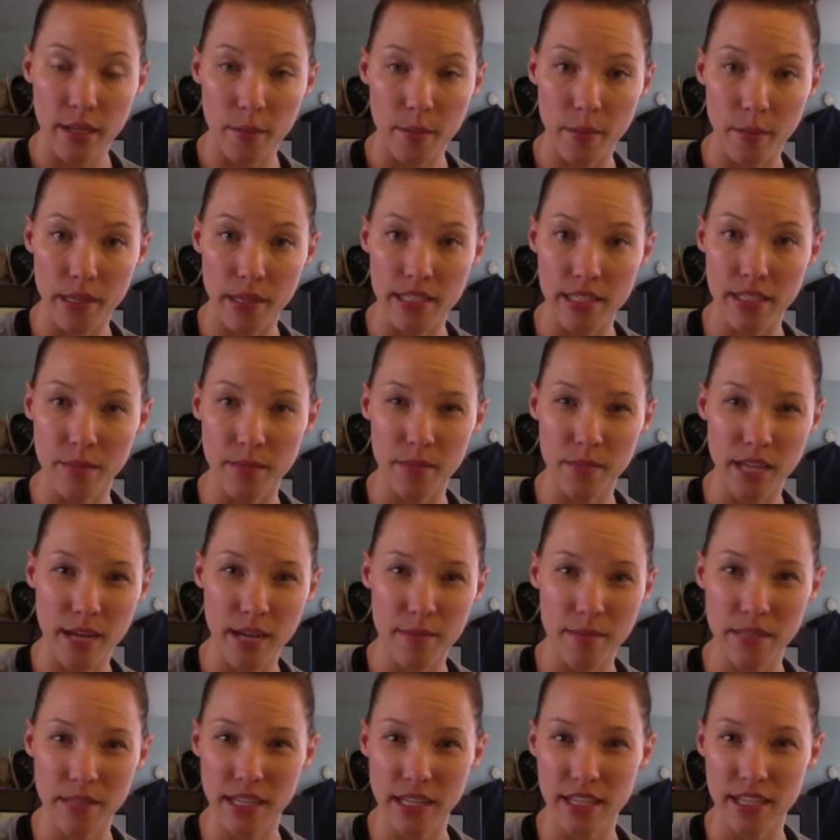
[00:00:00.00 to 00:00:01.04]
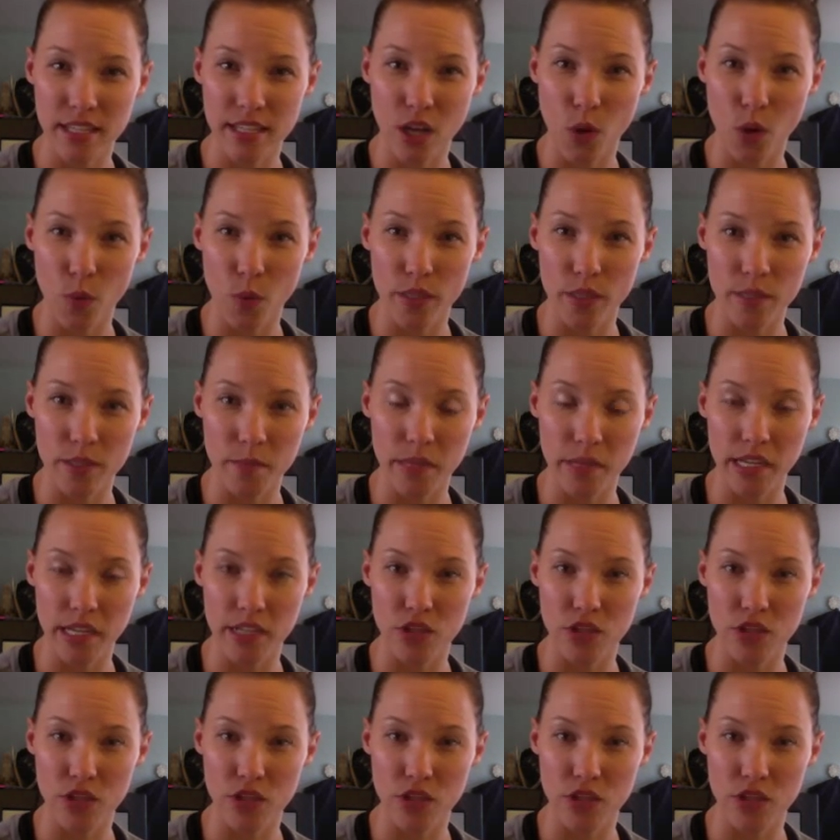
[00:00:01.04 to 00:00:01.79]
but sometimes that doesn't always mean